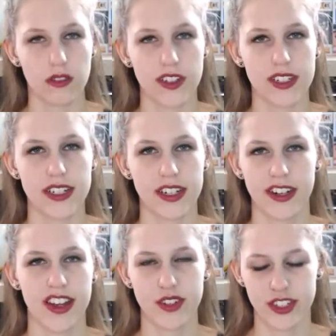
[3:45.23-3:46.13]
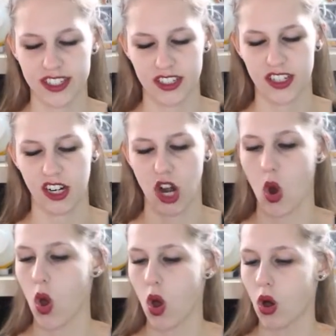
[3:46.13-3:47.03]
There's a sticker. Of course there's a sticker.
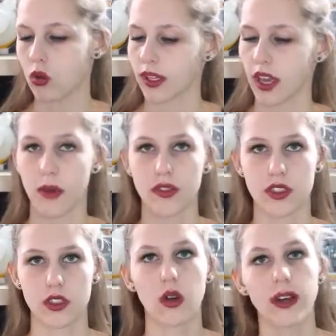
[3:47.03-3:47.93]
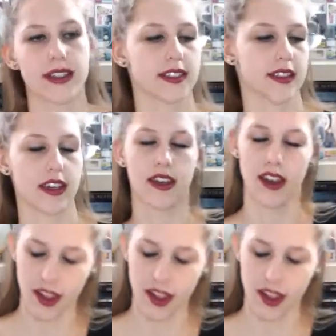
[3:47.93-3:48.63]
Oh, it came off so nicely.